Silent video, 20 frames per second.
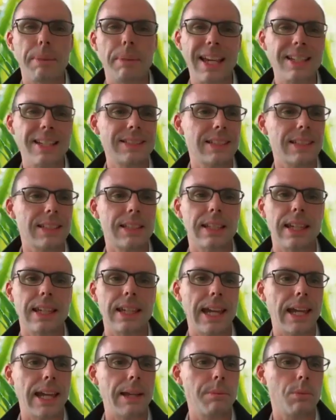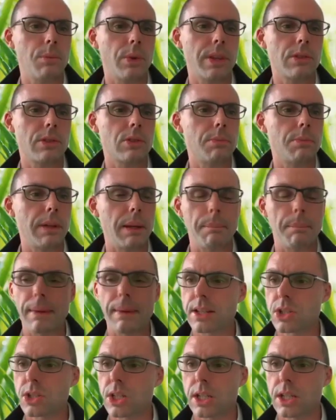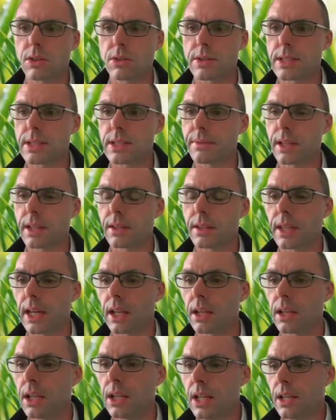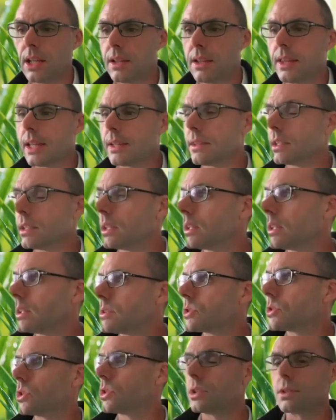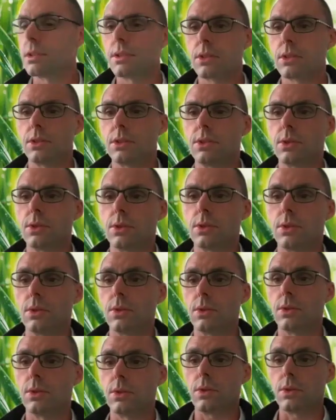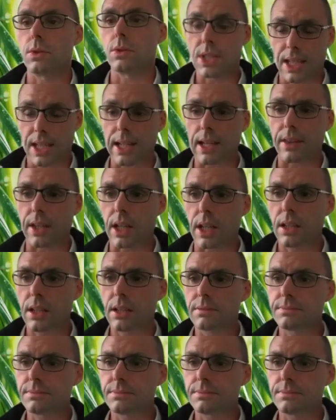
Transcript: basic game, whether it would be matching or something that that the students could do together,